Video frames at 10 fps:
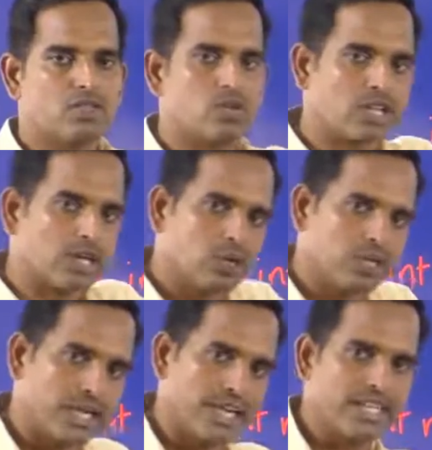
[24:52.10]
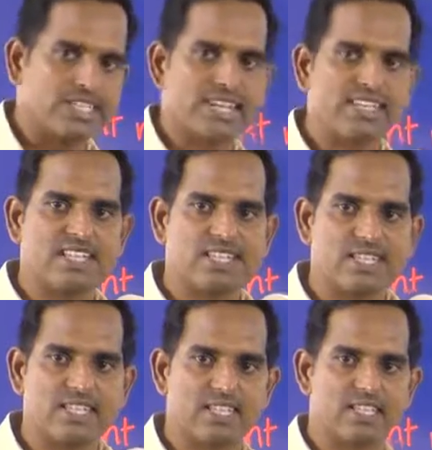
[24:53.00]
So you can do the
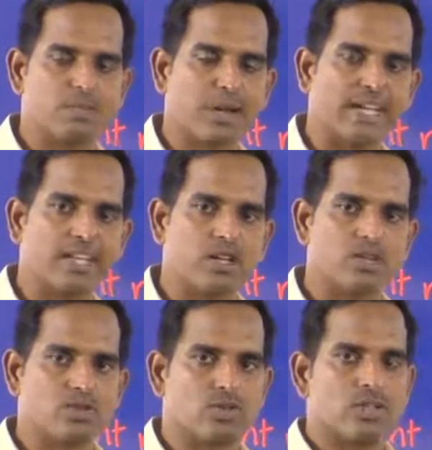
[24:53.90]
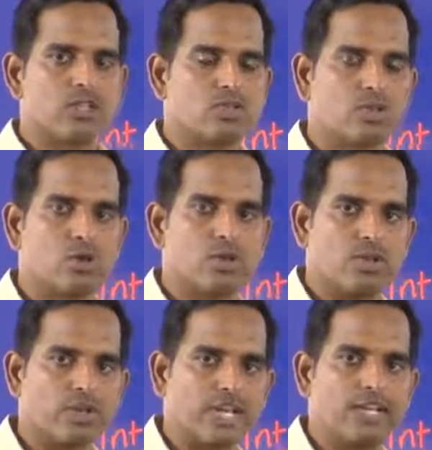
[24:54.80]
initialization in this manner also. So
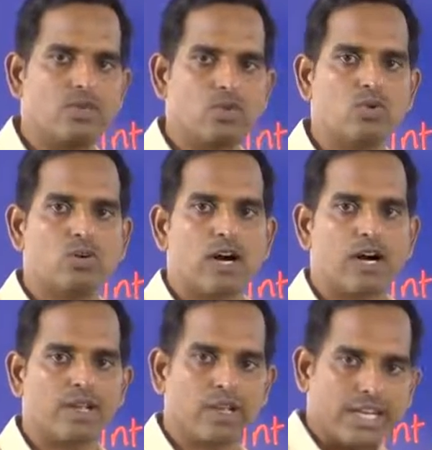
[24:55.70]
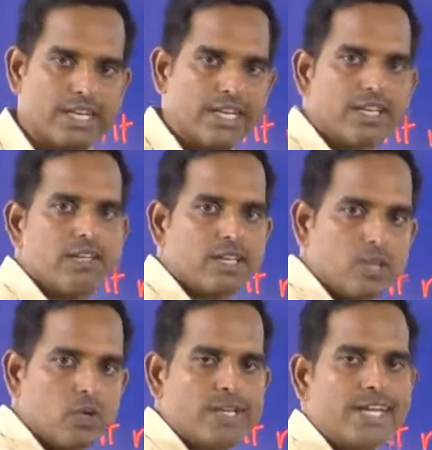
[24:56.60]
you can do, or you can
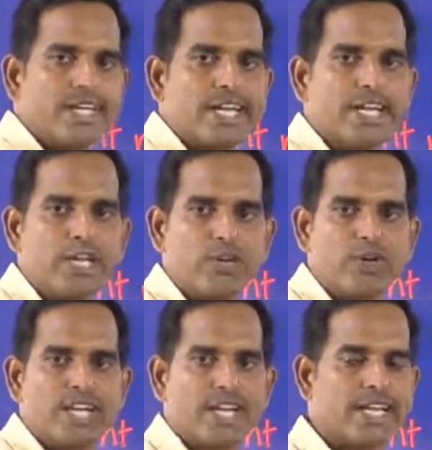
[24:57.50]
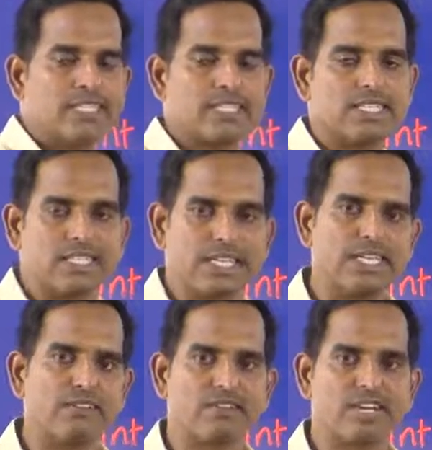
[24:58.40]
give data into your arrays in
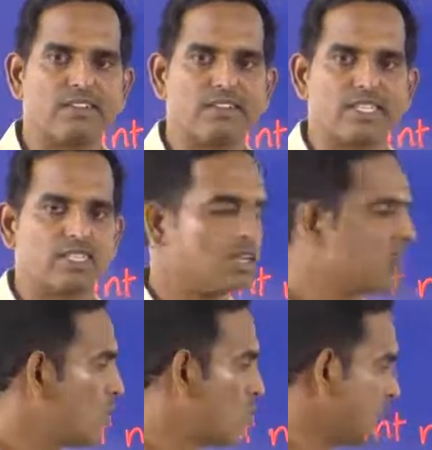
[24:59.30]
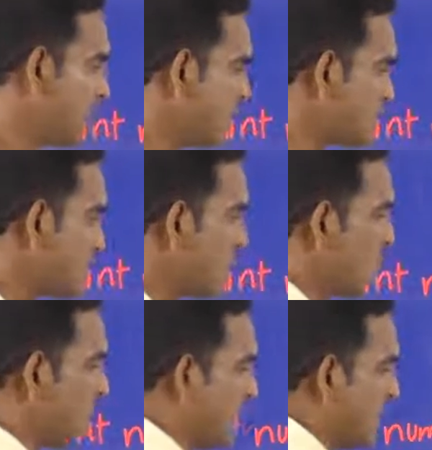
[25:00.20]
three different ways. One is
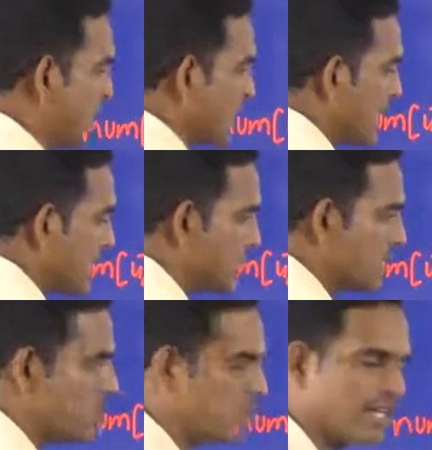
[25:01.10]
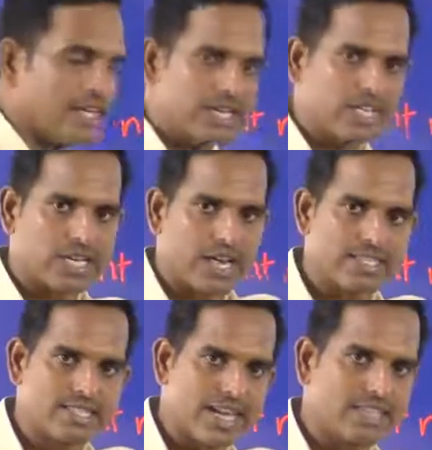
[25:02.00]
while declaration, you can
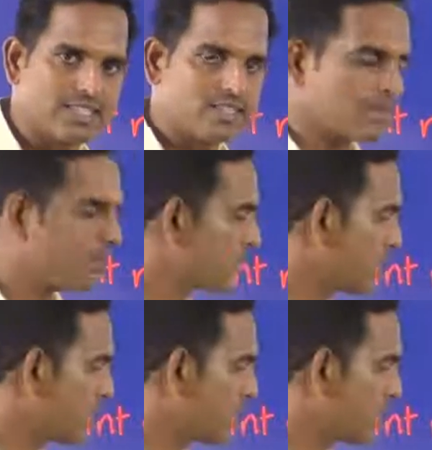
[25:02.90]
initialize like this.